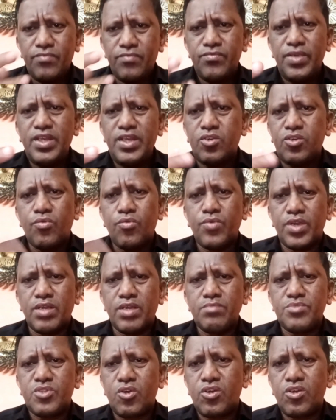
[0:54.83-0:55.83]
When it
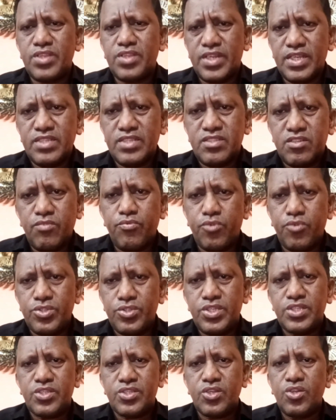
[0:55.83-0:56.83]
overcomes all the resistive
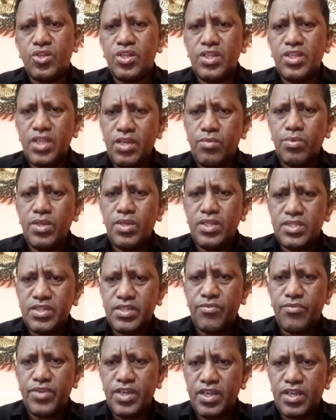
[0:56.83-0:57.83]
forces and all, it will
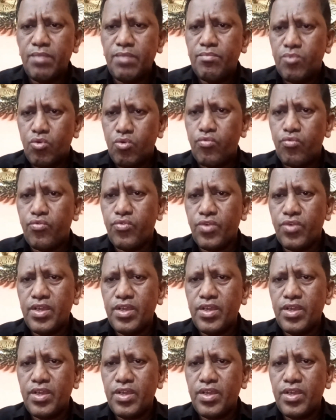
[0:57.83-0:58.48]
definitely move.